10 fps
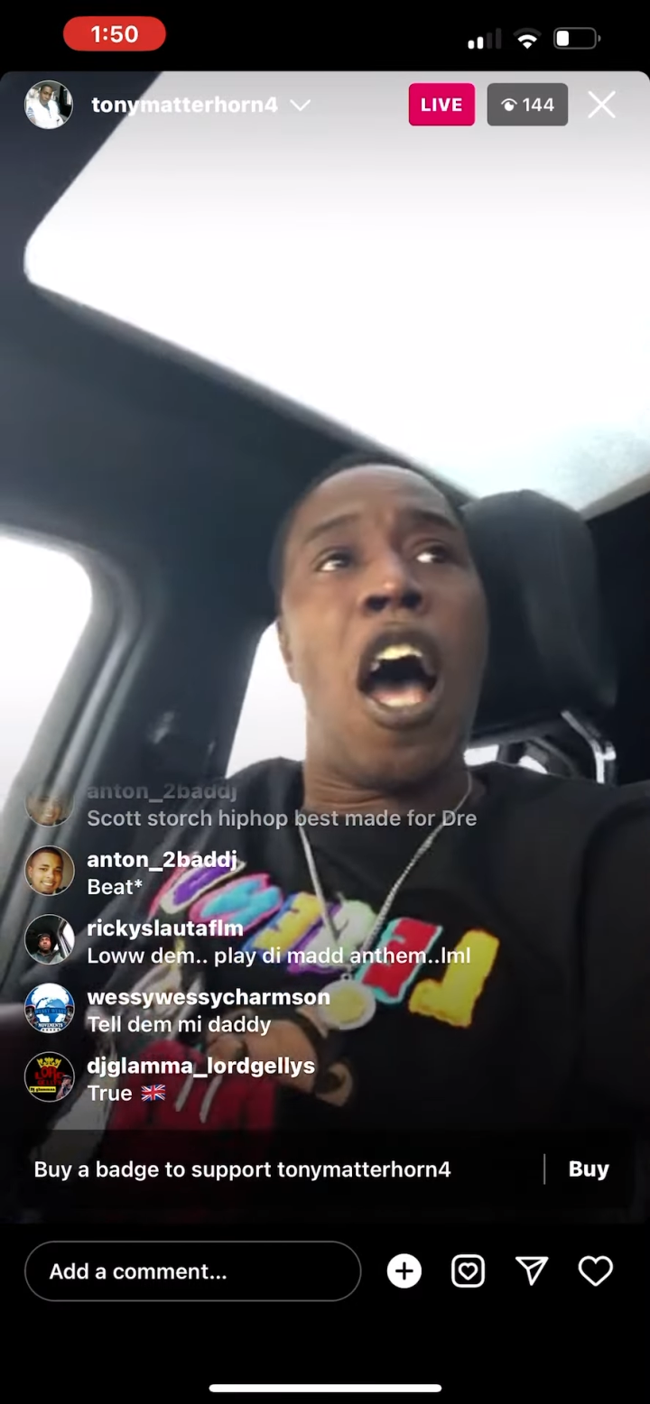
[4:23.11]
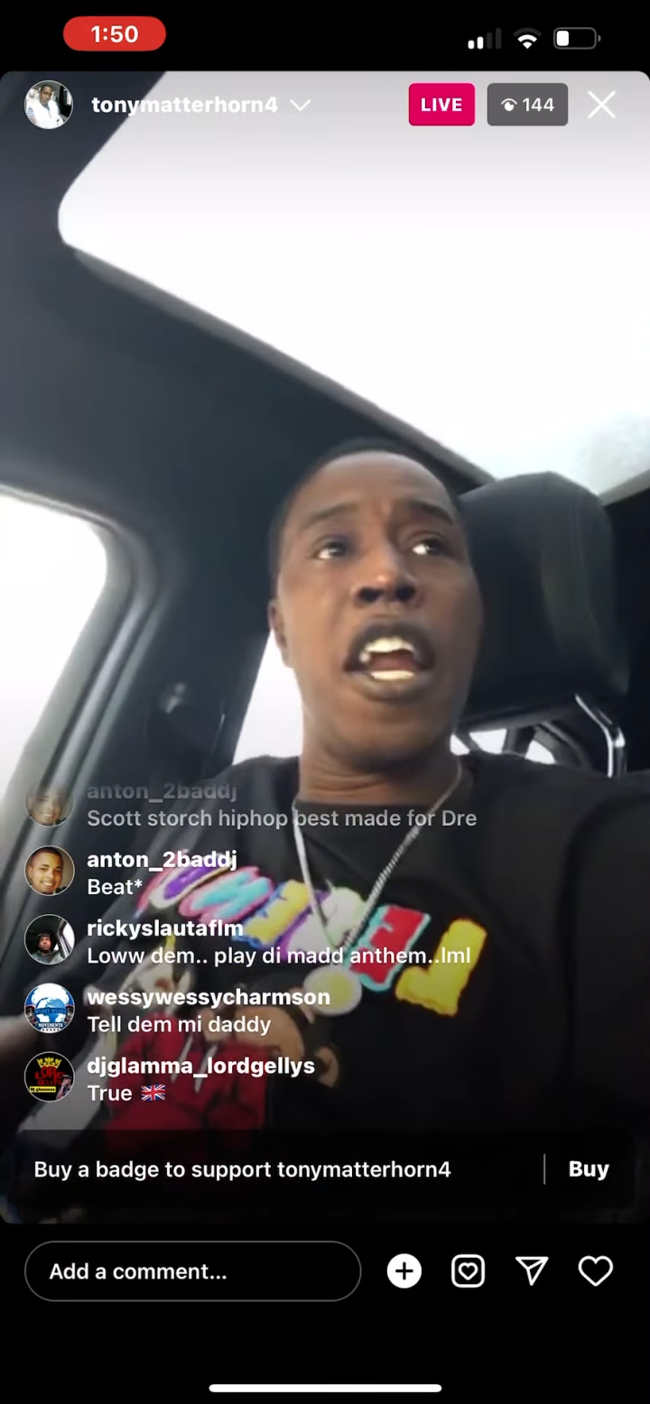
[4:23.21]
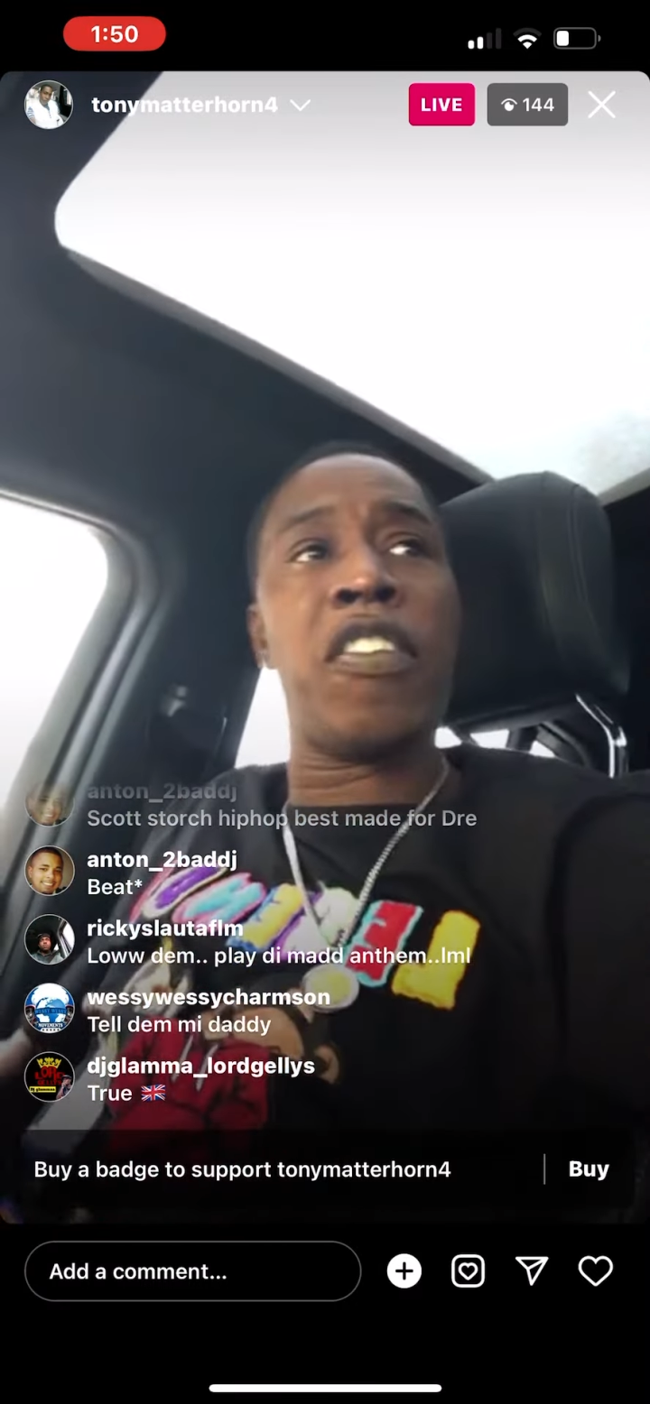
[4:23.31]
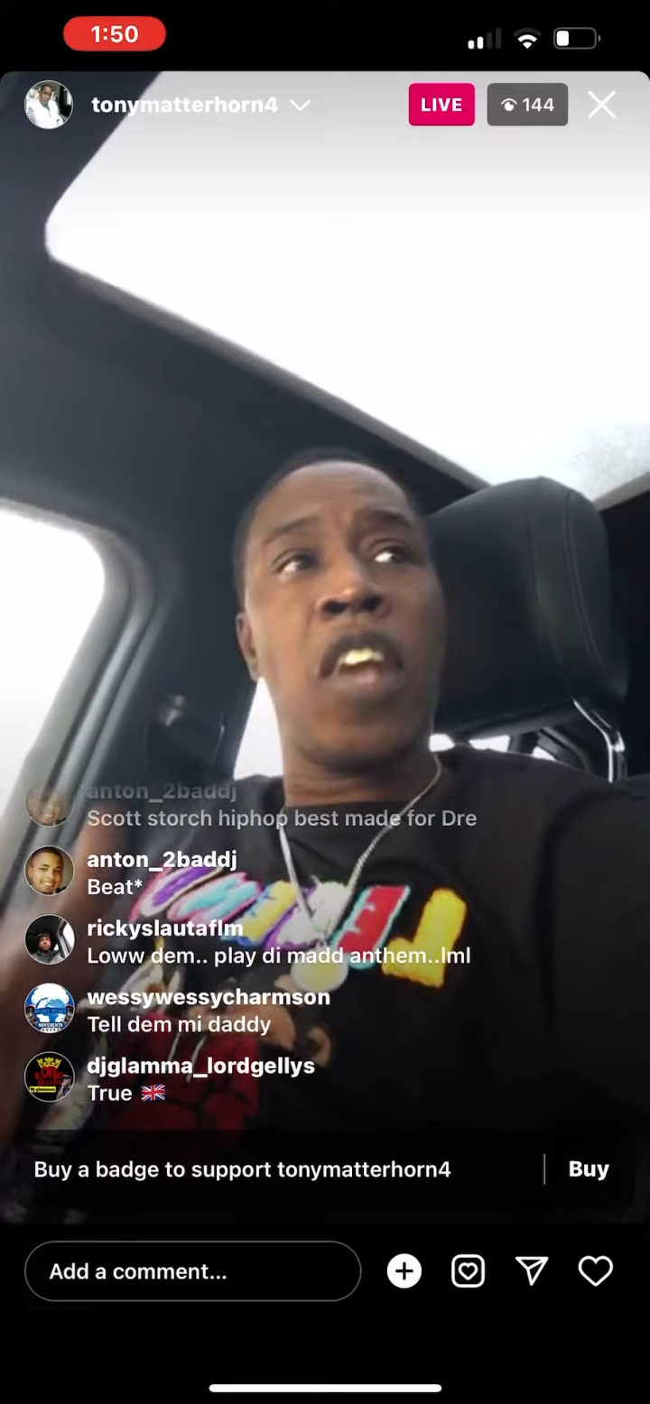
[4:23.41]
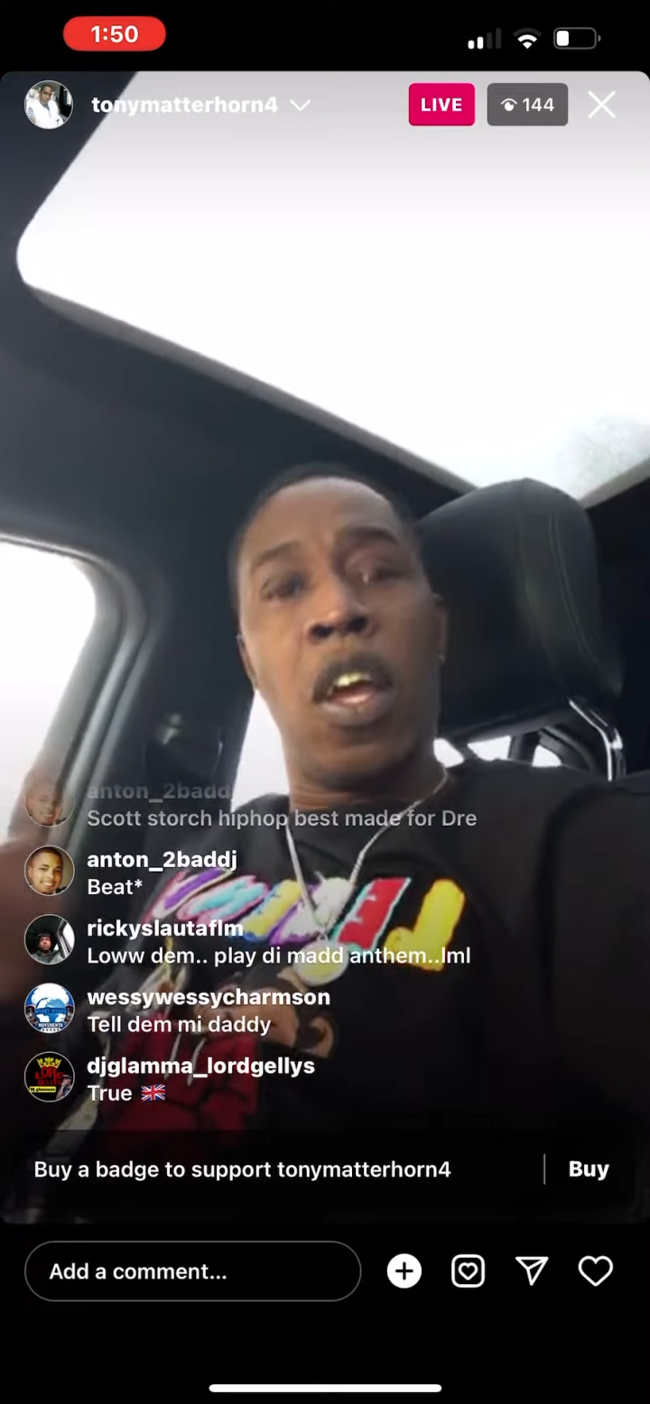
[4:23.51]
the
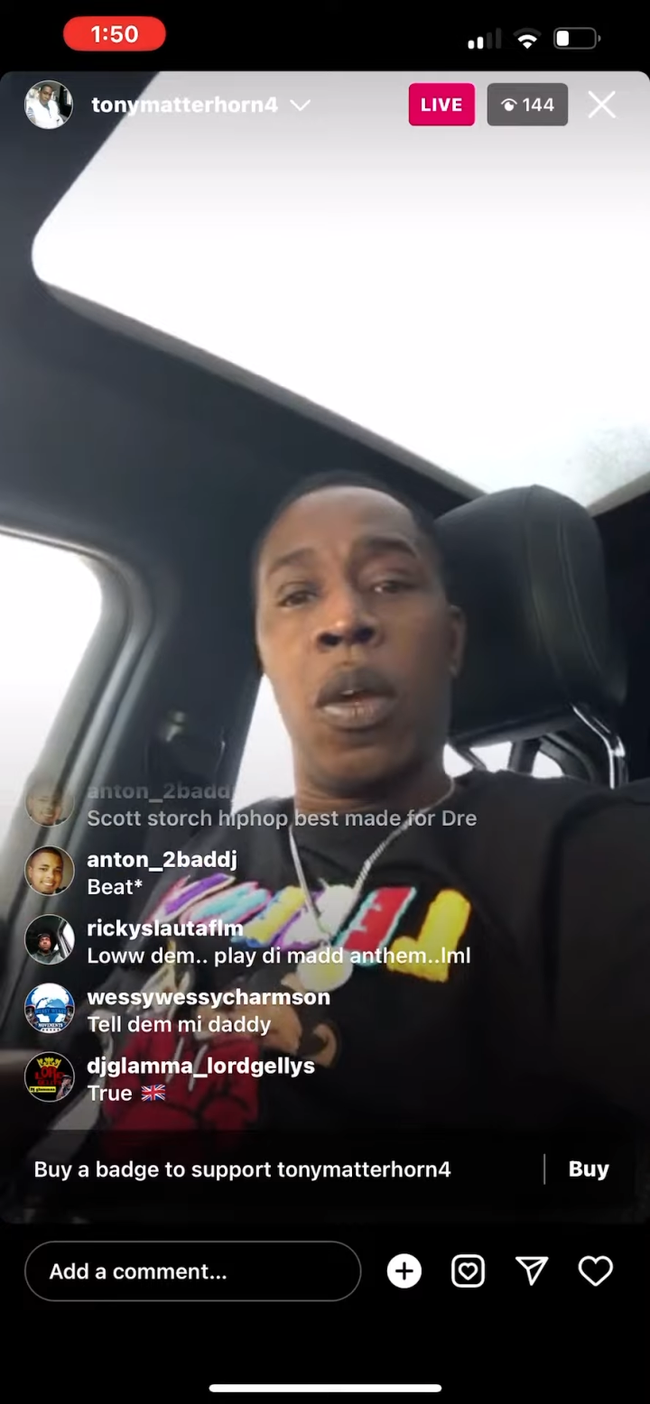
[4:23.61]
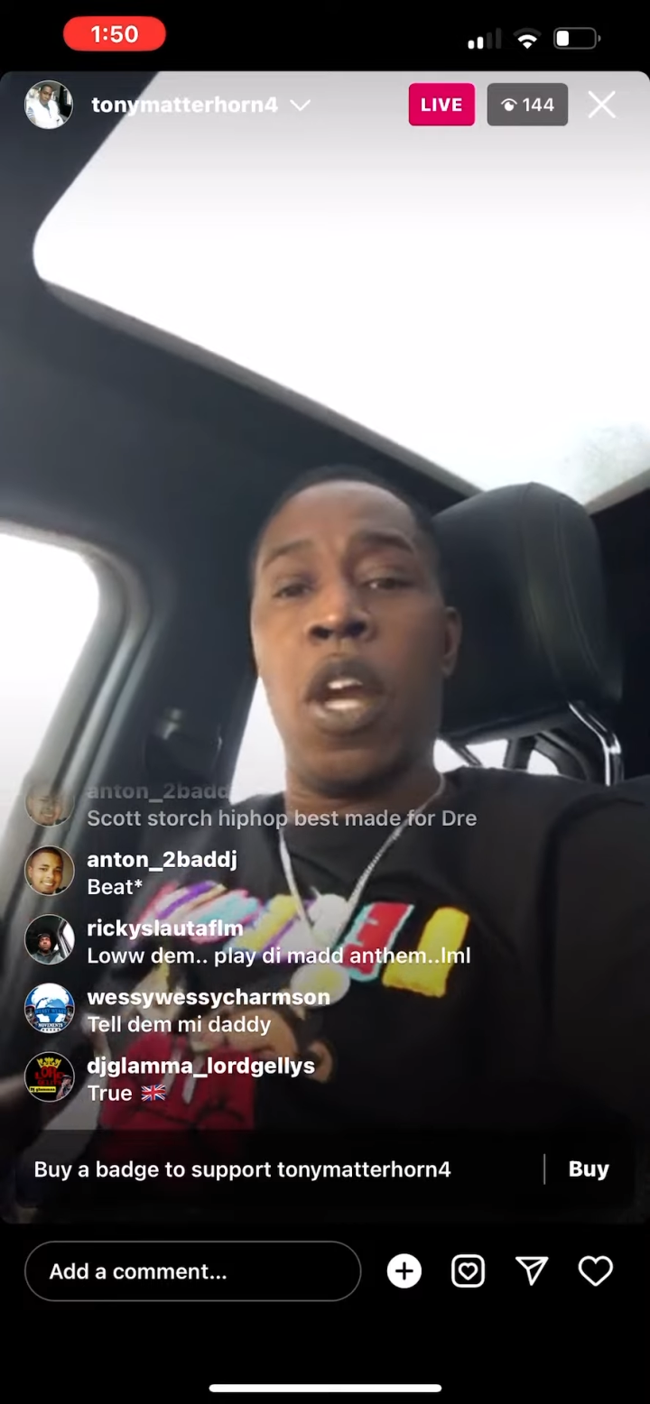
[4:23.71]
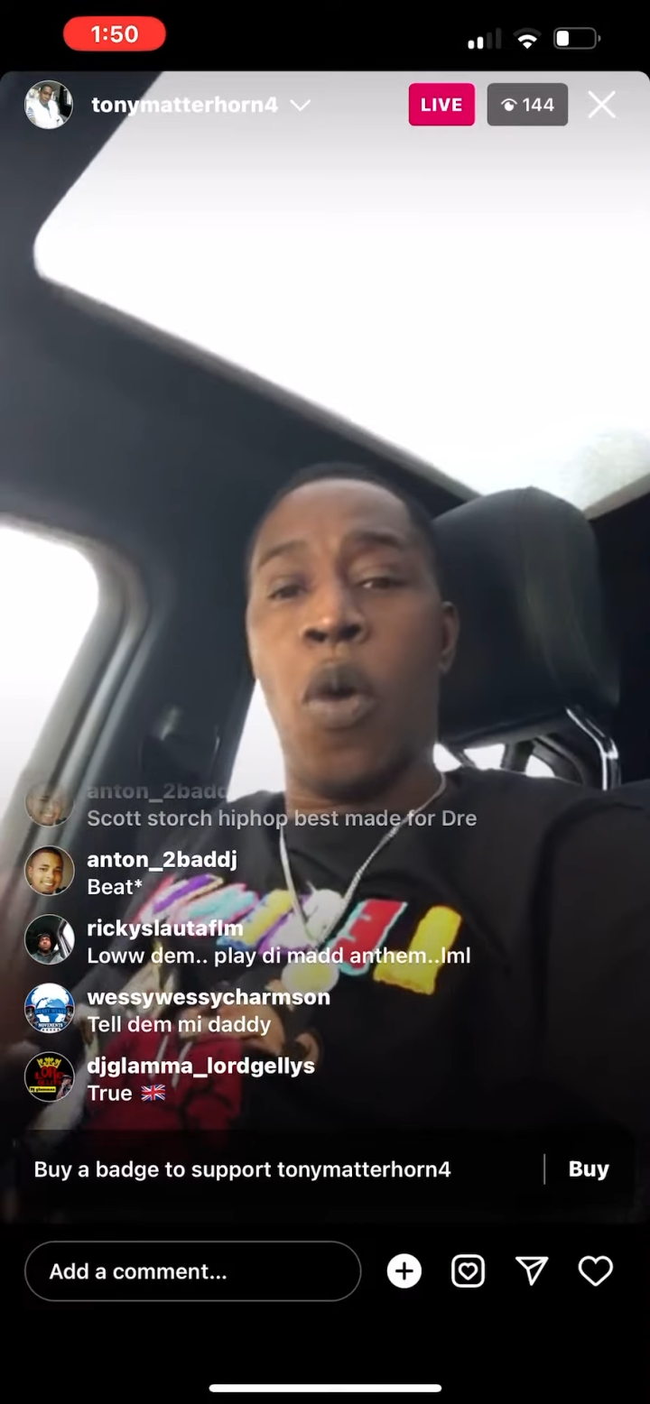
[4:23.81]
artist,